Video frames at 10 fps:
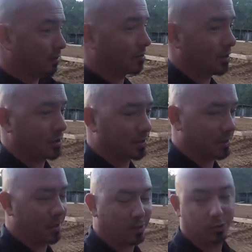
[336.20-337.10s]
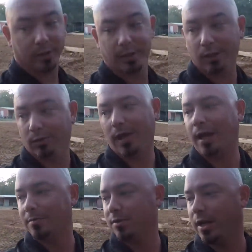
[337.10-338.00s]
or crushed concrete or
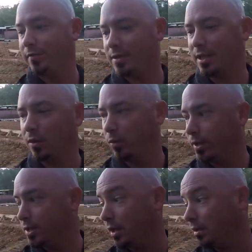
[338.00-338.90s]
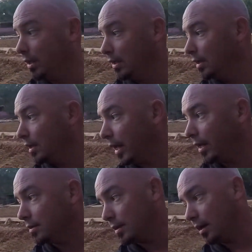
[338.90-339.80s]
limestone, I haven't decided which yet,
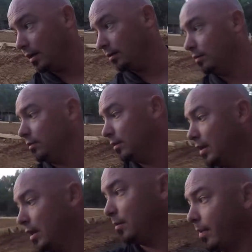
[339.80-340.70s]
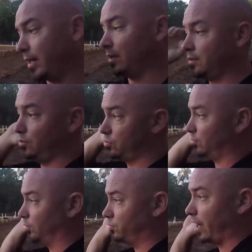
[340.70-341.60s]
and make it
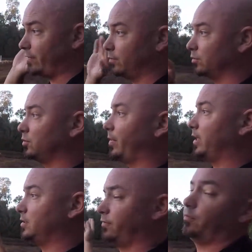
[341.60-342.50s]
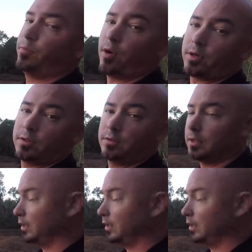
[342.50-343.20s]
usable, drivable space for parking